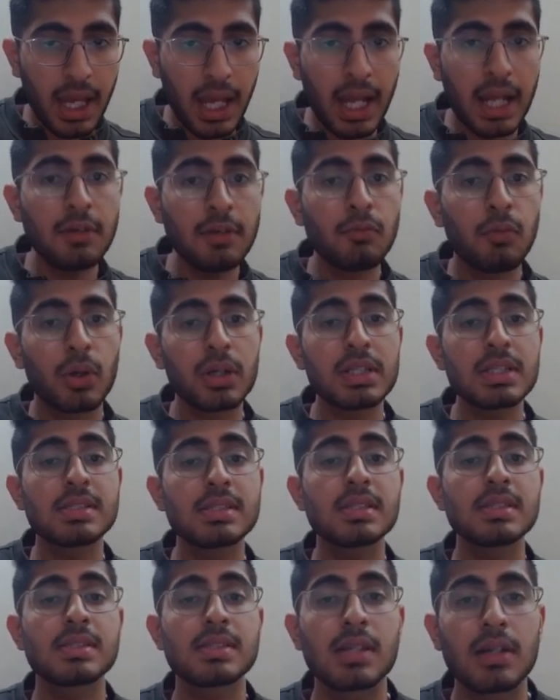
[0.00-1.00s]
And what is
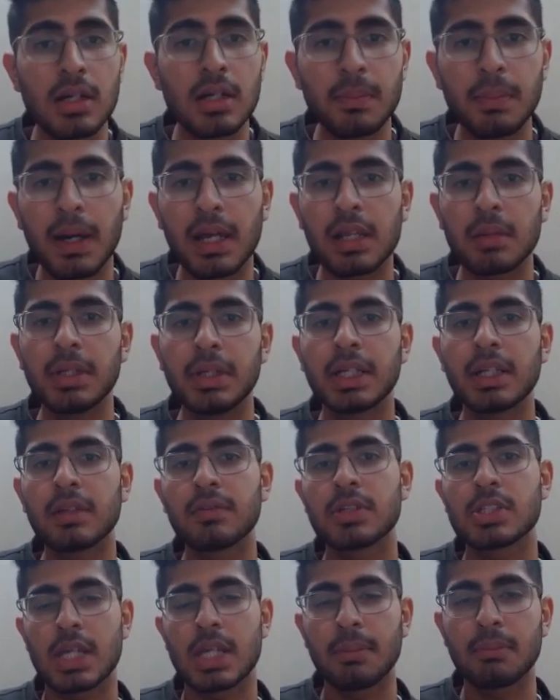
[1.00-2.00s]
this third parameter
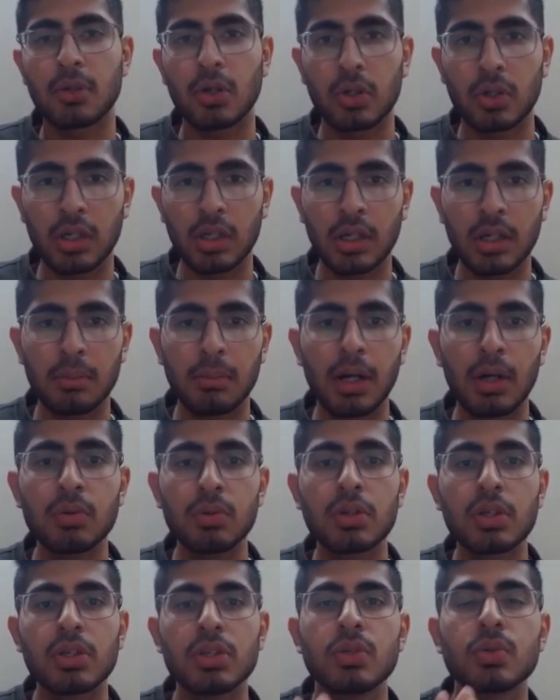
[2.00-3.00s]
which I'm talking
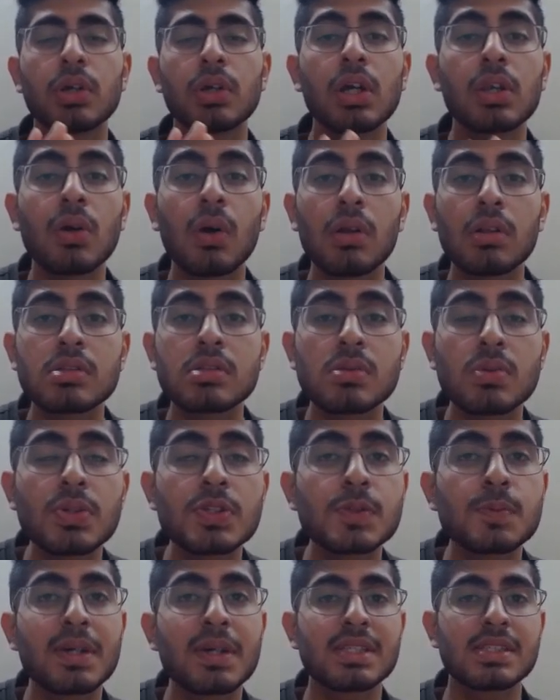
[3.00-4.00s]
about? You can also
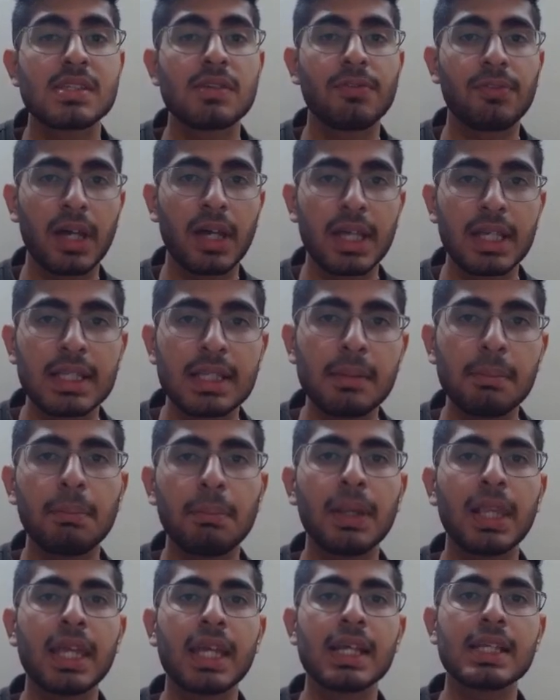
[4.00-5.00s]
specify the
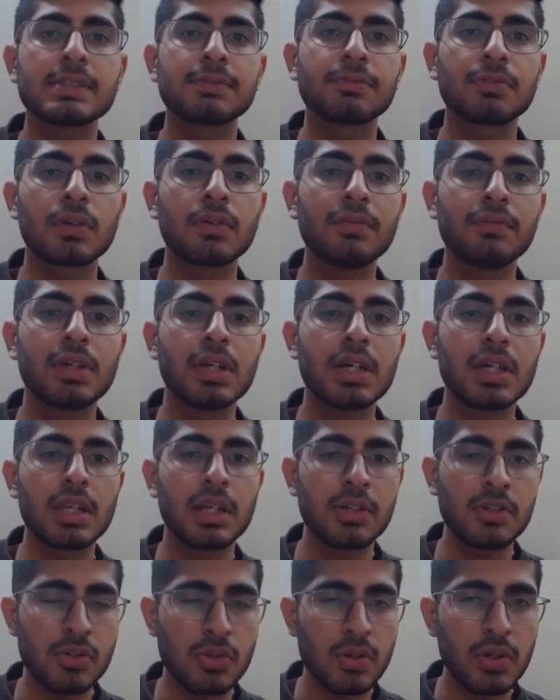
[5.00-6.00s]
place from where
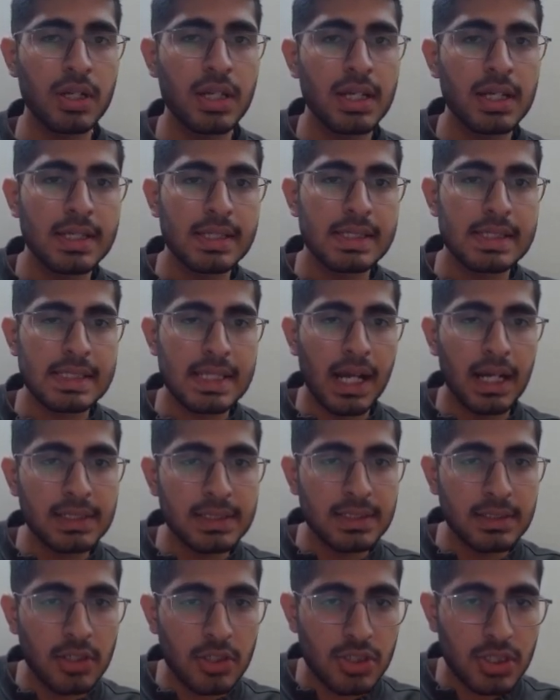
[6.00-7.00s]
it should start
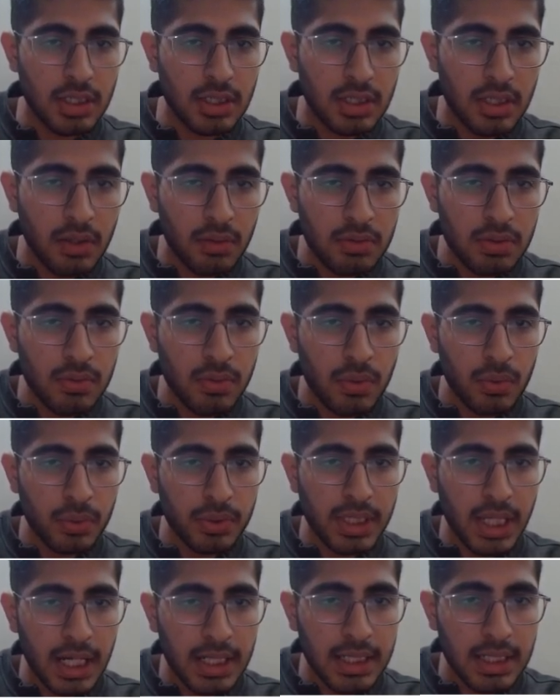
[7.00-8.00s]
searching. Now you know
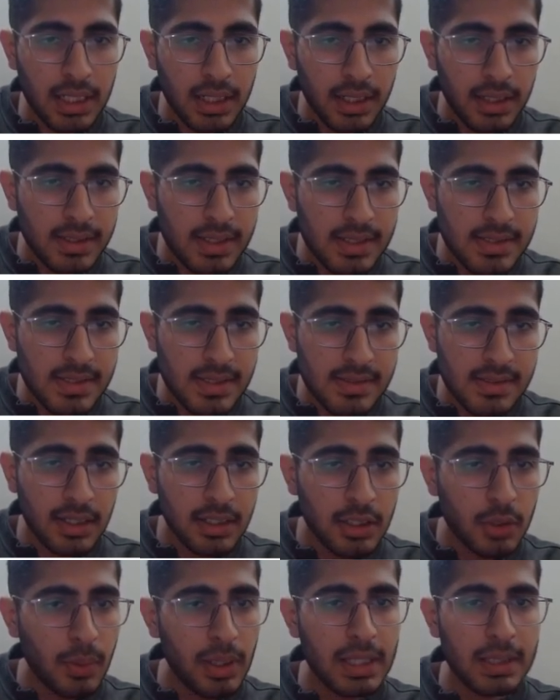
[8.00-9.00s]
that this is the
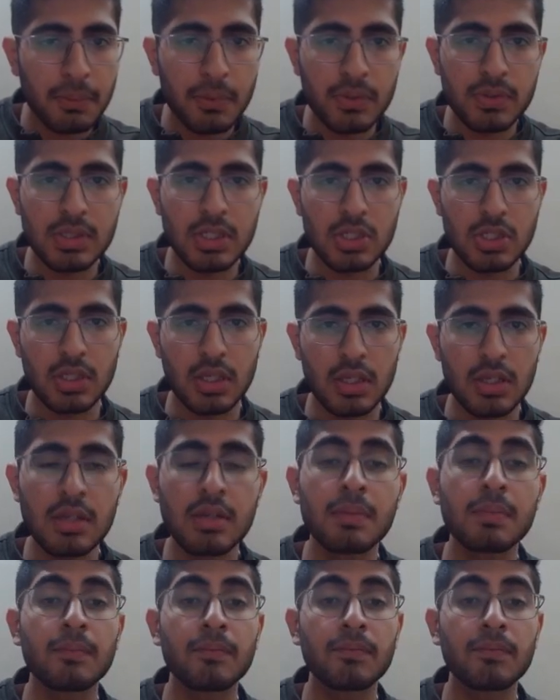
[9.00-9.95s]
12th position